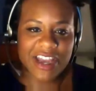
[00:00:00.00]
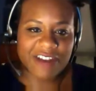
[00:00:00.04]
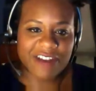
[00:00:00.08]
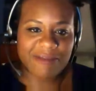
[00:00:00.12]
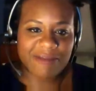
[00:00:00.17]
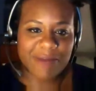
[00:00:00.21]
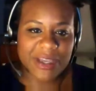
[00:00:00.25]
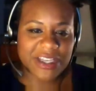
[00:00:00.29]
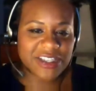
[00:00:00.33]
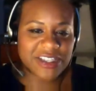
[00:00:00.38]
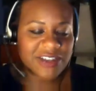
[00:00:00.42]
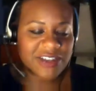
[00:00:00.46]
kind
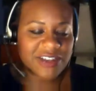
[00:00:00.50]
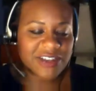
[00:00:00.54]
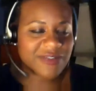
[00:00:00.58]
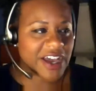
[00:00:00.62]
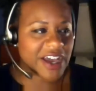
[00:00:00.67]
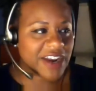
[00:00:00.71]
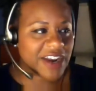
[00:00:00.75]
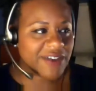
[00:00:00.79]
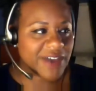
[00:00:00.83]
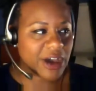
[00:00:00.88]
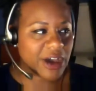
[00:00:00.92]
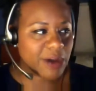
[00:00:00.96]
of piece of
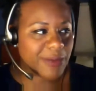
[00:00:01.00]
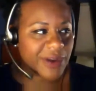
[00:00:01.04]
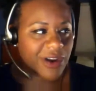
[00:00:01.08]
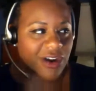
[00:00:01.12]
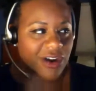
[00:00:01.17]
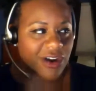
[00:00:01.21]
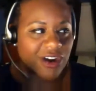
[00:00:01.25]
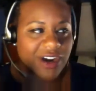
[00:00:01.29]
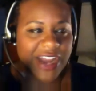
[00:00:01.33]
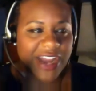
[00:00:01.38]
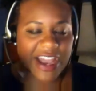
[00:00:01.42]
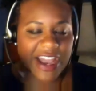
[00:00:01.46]
kind of
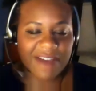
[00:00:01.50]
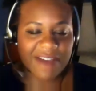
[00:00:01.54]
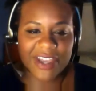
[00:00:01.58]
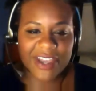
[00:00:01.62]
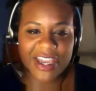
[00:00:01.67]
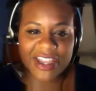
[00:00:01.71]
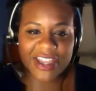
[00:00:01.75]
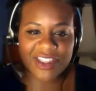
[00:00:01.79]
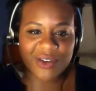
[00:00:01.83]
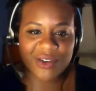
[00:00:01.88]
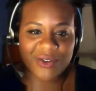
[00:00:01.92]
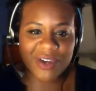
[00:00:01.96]
helping her
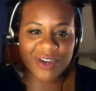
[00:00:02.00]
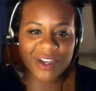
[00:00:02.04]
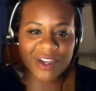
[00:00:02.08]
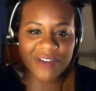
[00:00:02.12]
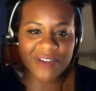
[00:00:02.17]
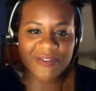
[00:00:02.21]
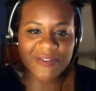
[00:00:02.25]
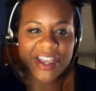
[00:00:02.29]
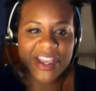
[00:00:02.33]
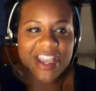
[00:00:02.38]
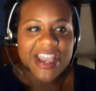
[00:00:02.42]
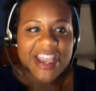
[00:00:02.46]
navigate the
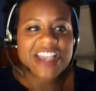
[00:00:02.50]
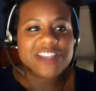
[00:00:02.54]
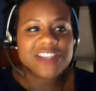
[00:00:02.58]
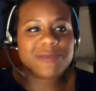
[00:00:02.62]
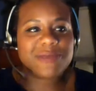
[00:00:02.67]
grief